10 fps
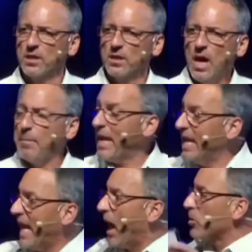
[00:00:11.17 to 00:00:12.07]
I mean, on the
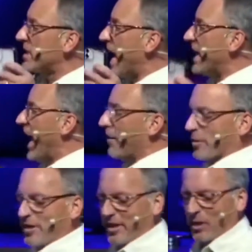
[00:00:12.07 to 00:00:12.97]
outside,
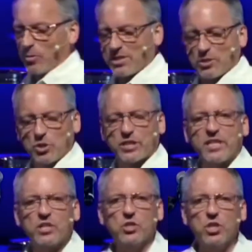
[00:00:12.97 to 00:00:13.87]
everything was
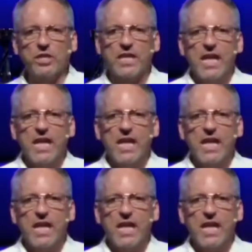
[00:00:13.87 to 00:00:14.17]
looking good.